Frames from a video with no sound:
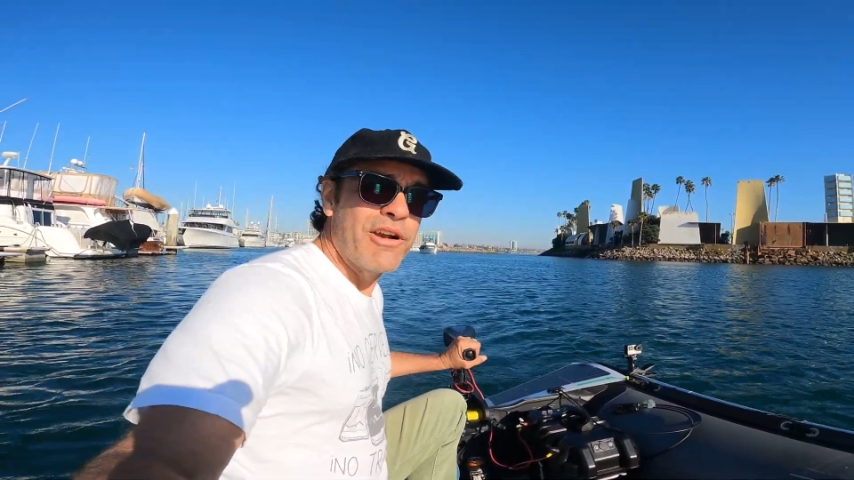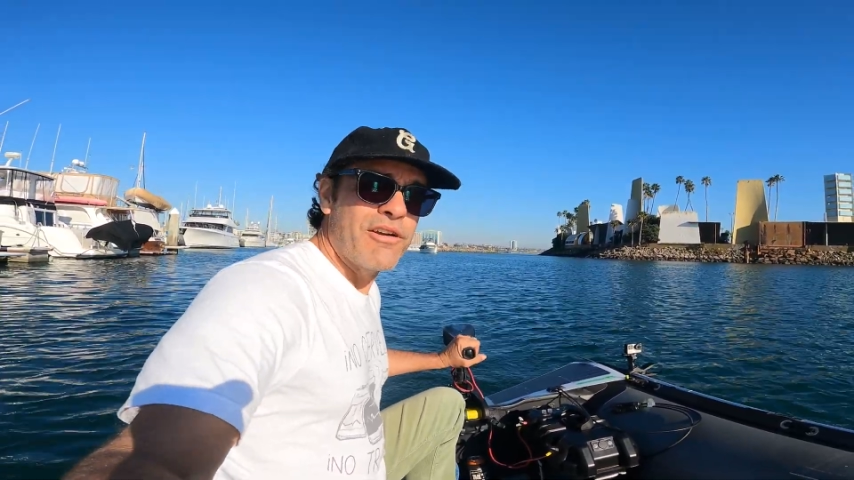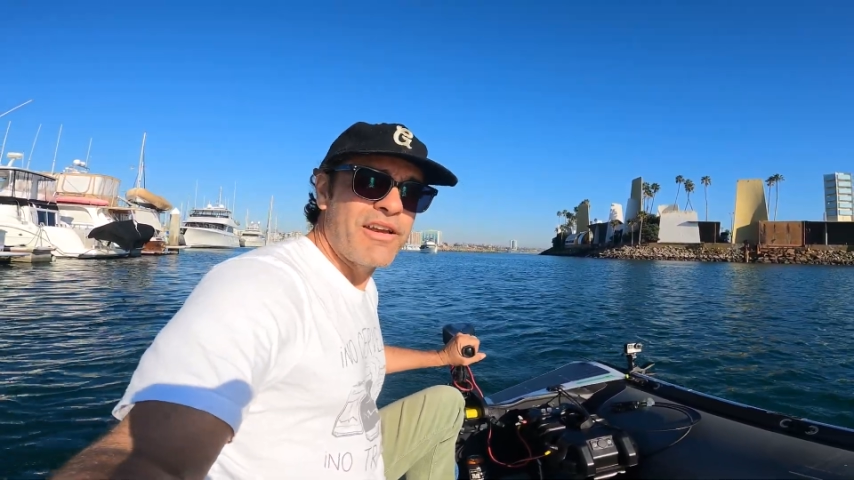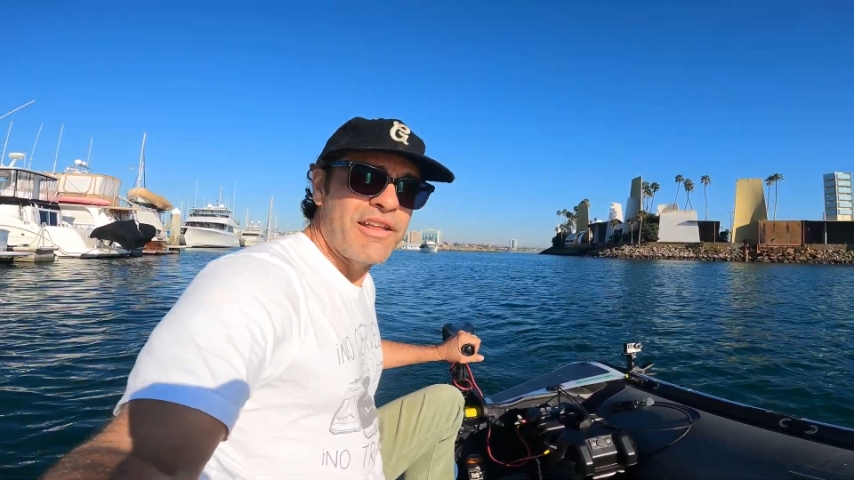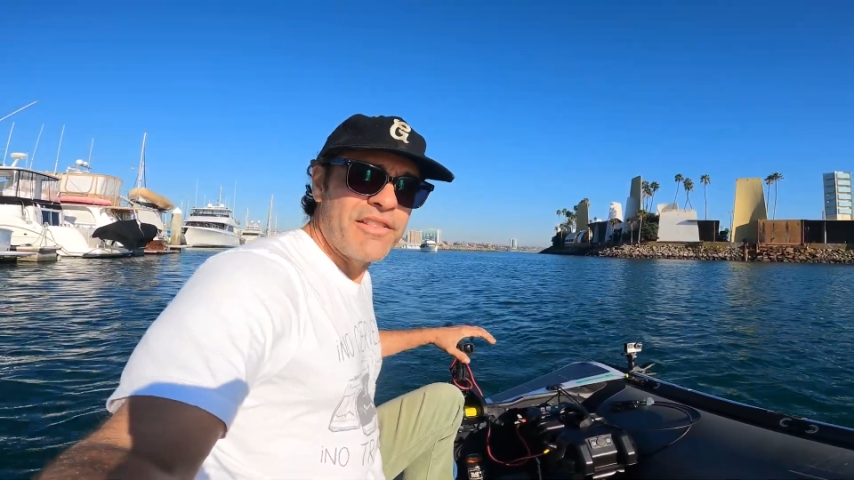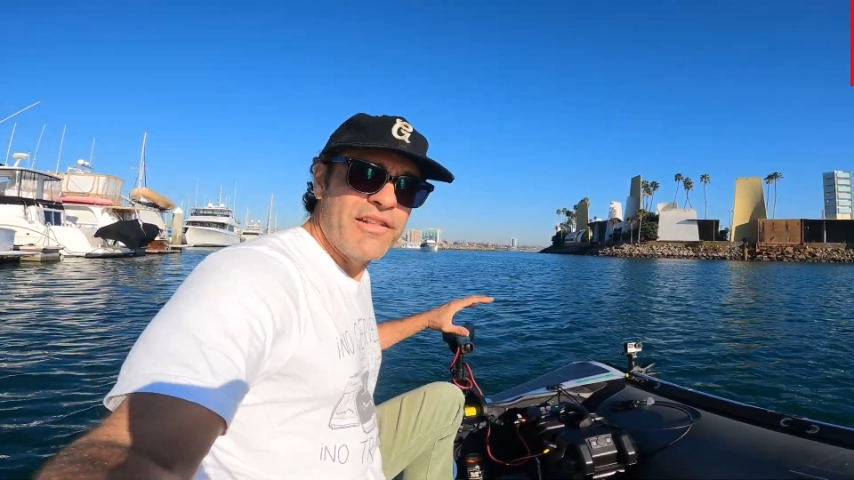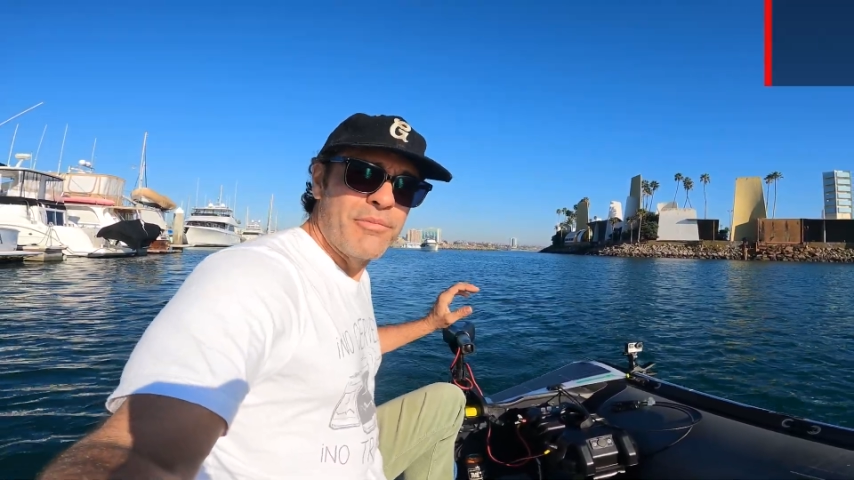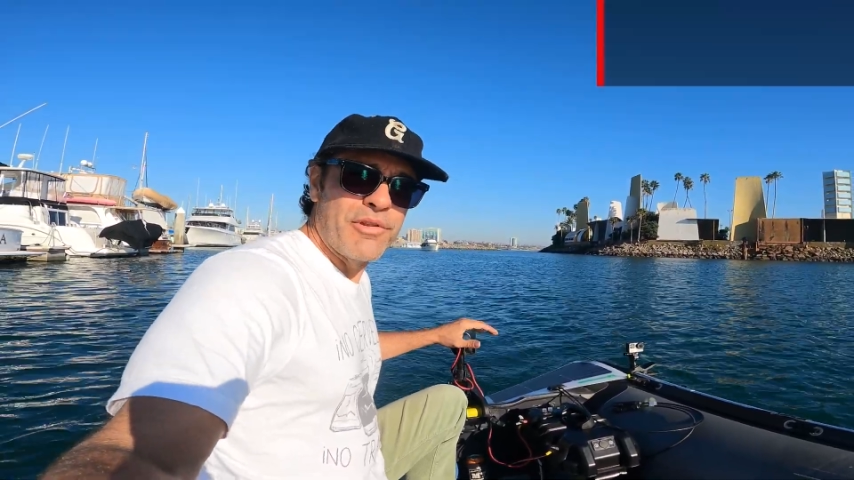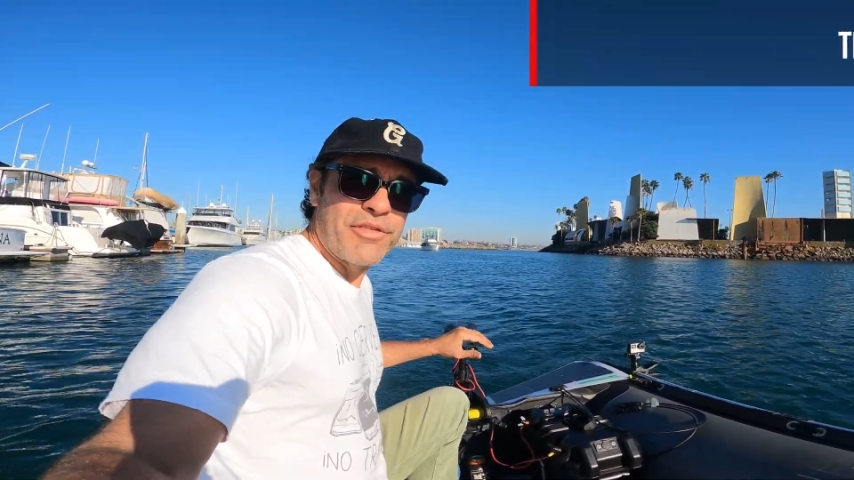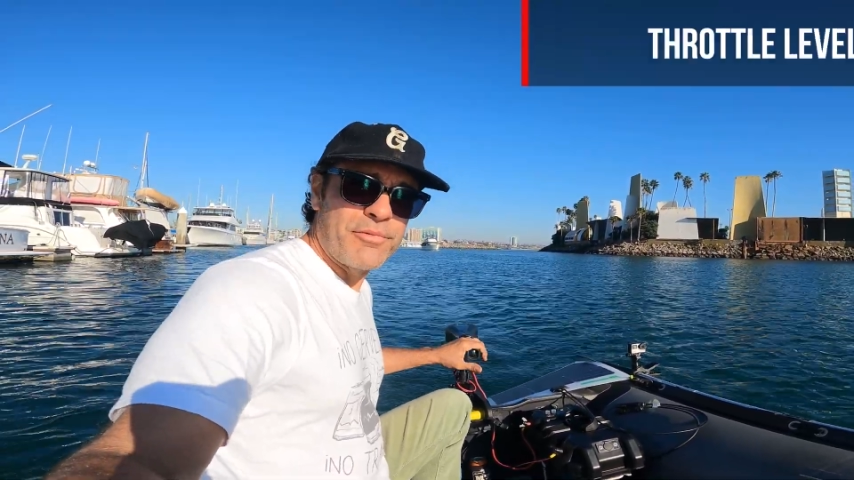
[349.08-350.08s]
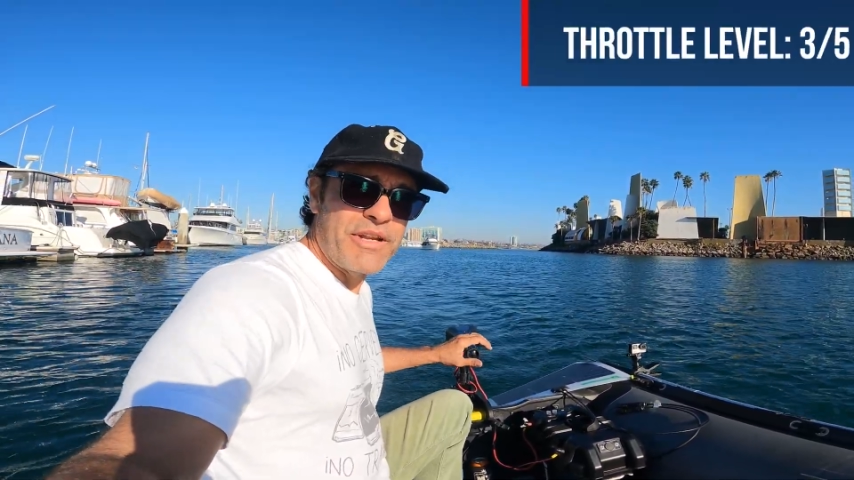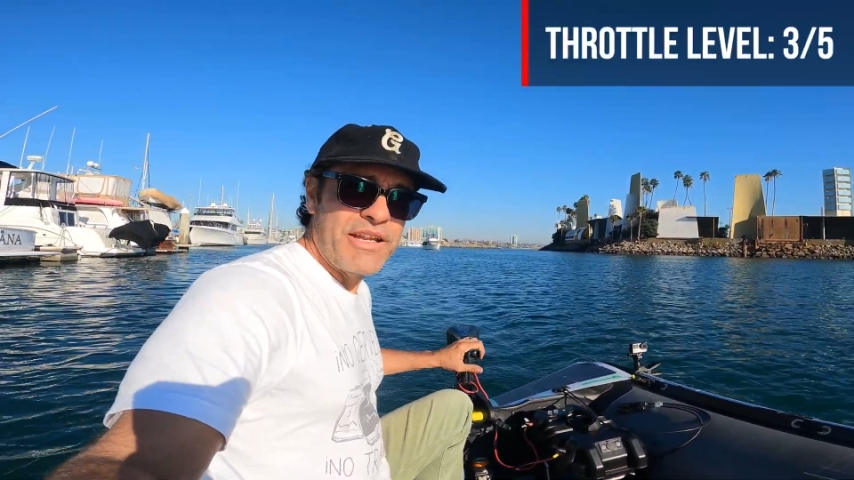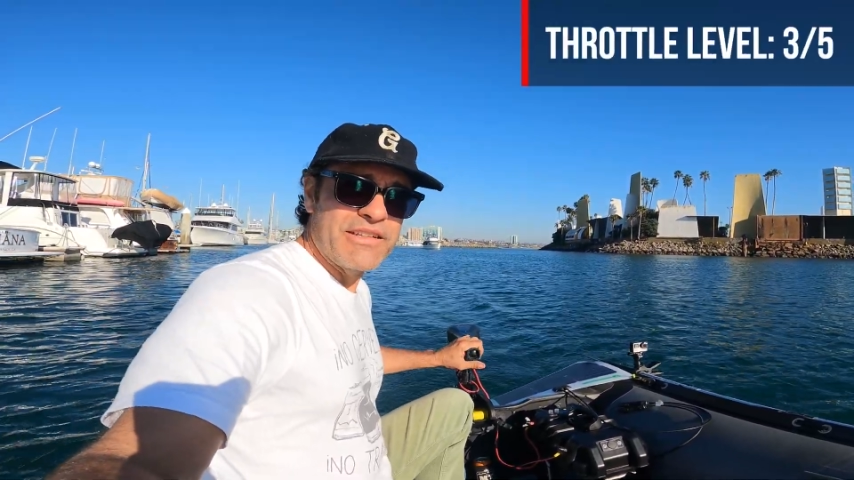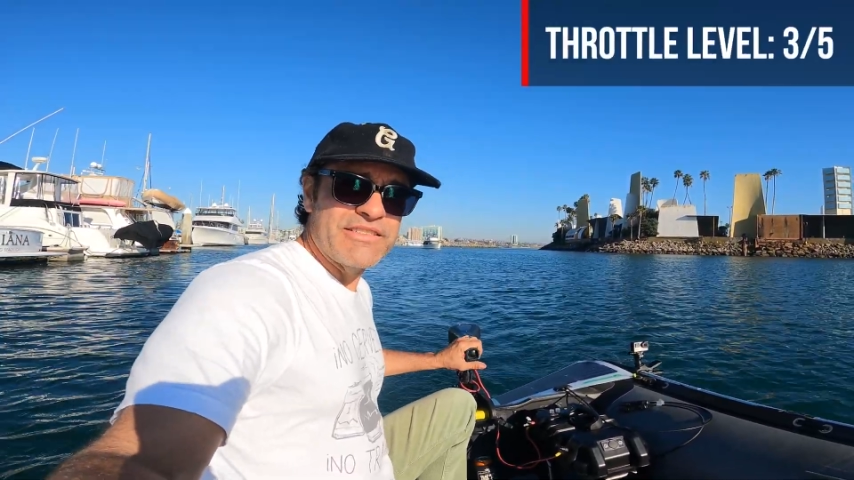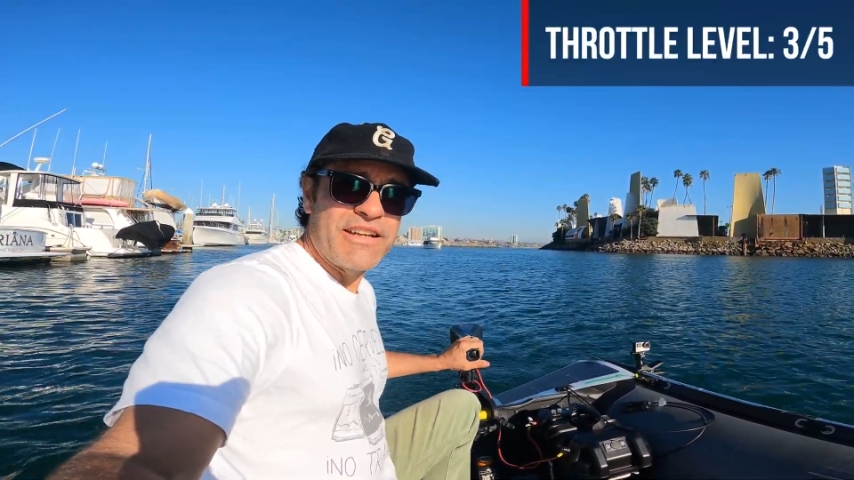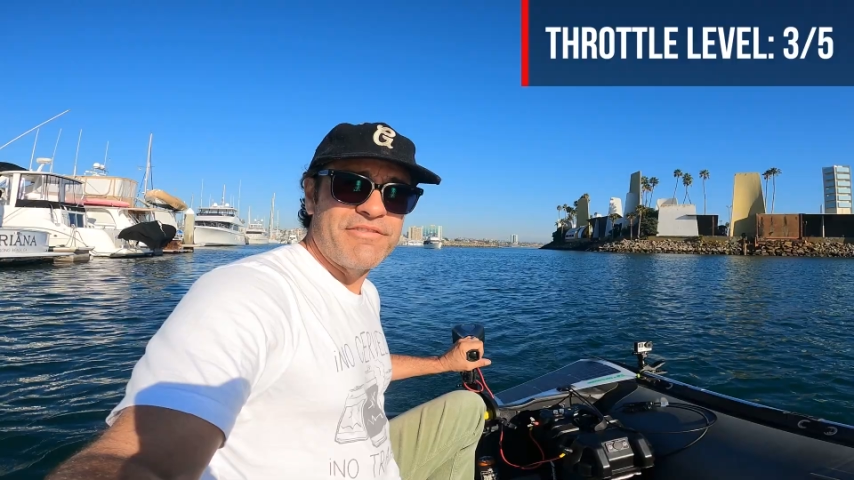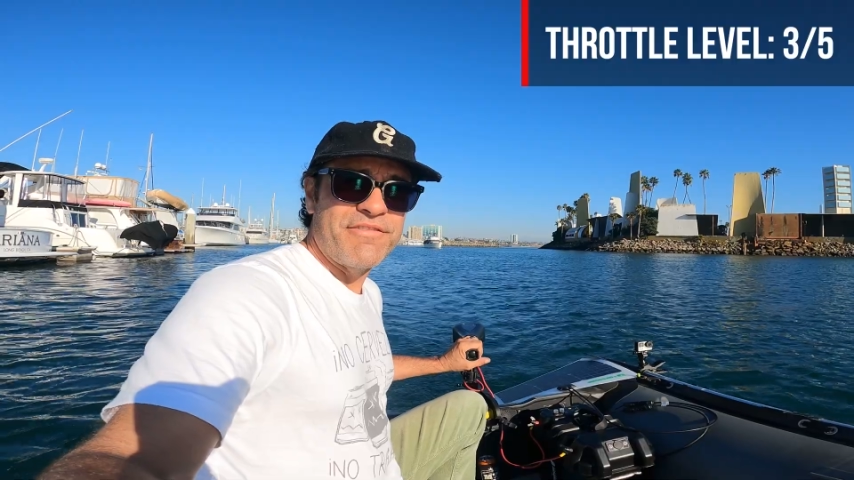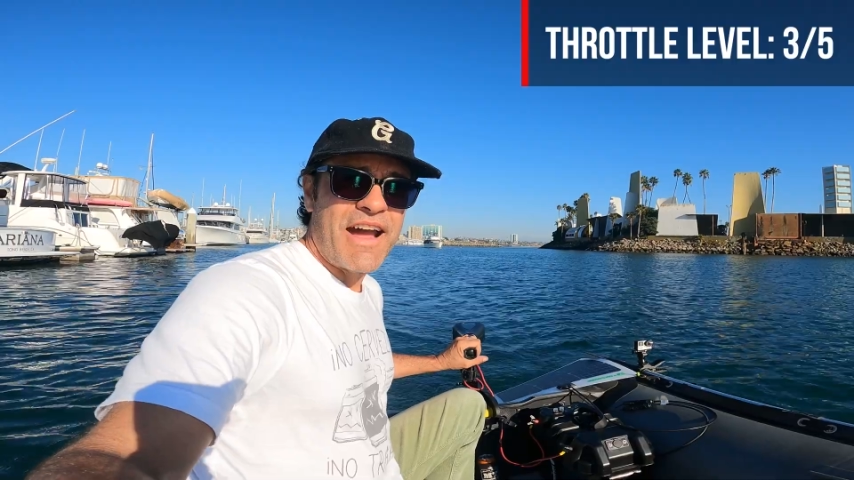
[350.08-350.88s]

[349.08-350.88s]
we are at number three instead of